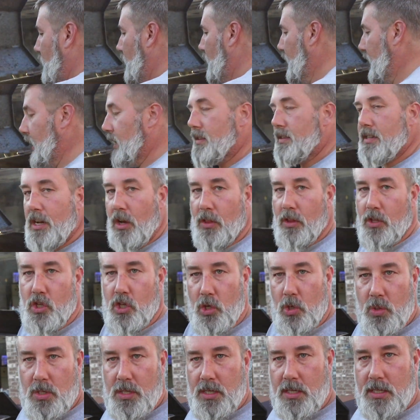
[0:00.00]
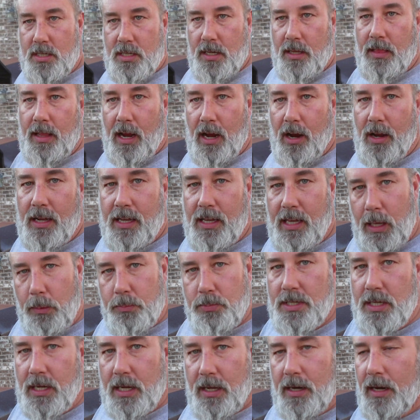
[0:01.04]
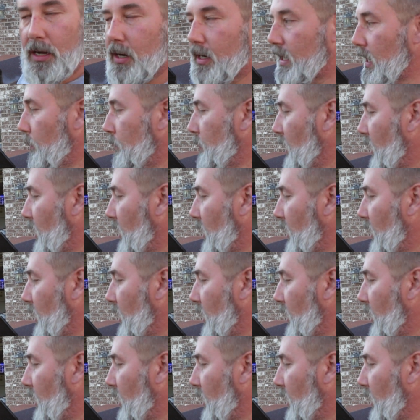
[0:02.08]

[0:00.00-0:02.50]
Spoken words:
it gets all the juices in there and keeps it in there, keep